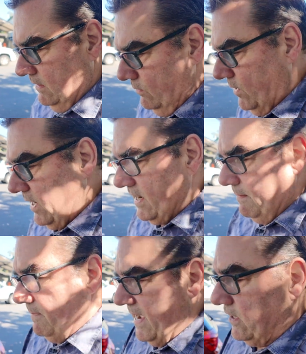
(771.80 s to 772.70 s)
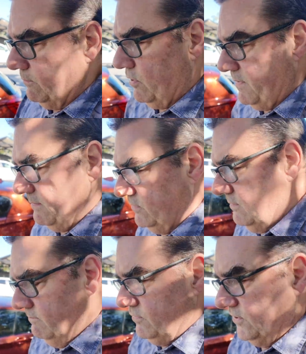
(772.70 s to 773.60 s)
When I come back, I'll probably
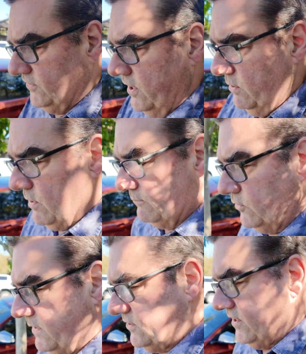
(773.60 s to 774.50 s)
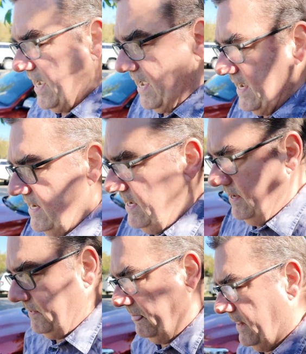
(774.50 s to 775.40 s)
just tell you what I'm doing today
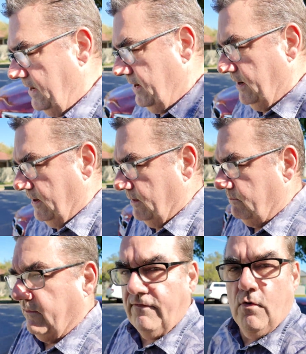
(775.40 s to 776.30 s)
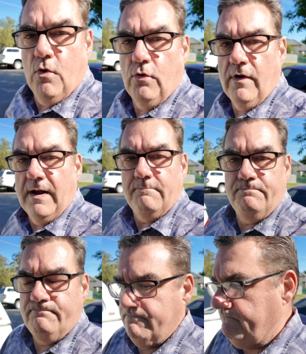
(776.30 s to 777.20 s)
before I
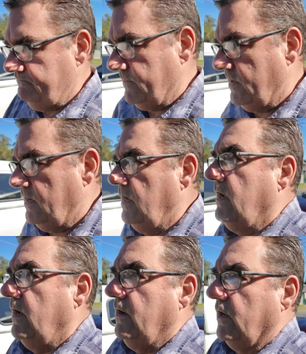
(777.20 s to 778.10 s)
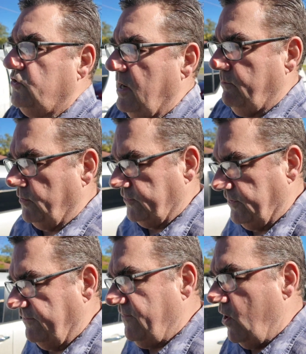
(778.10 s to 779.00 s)
jump onto
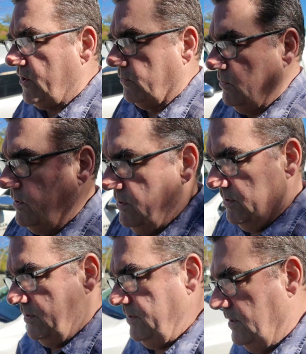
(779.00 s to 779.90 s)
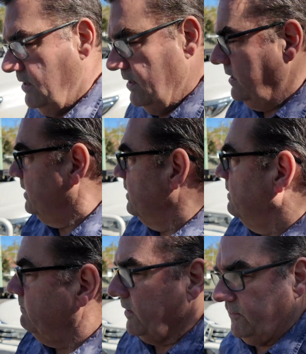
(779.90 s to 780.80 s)
the final,
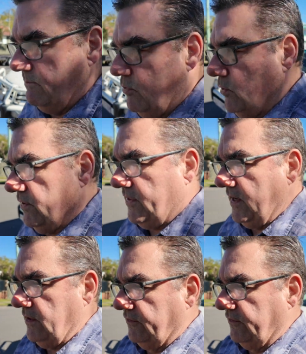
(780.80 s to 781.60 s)
most important thing in the